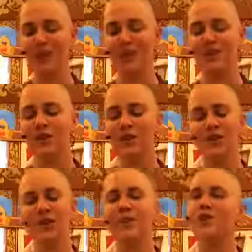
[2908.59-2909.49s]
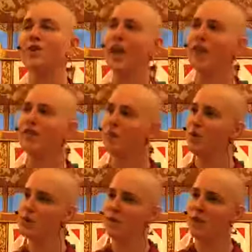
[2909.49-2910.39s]
So even if you don't have the
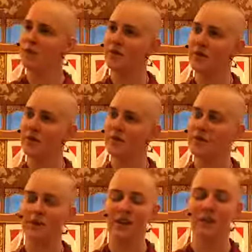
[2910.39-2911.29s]
Bodhisattva Vows,